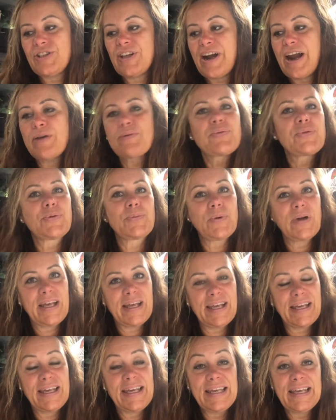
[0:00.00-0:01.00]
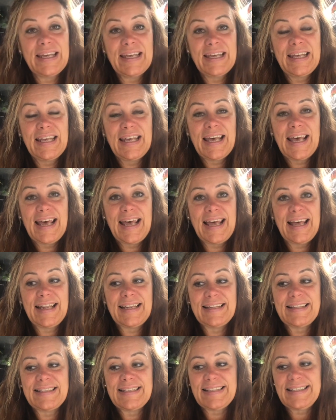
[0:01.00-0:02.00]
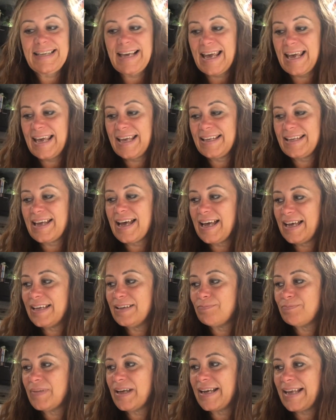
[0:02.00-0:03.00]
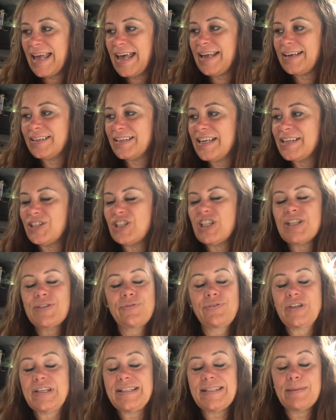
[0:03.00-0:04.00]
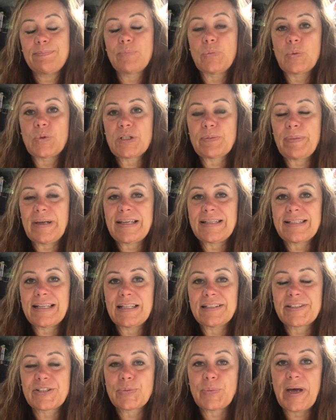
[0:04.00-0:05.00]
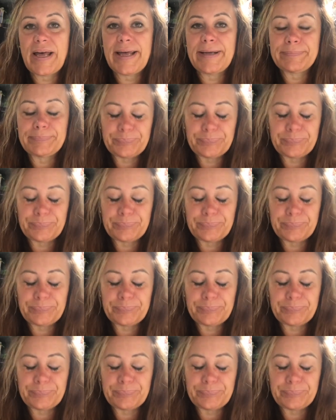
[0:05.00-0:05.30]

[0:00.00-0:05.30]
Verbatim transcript: They're out the way and yeah, um, again, it just frees up more space elsewhere.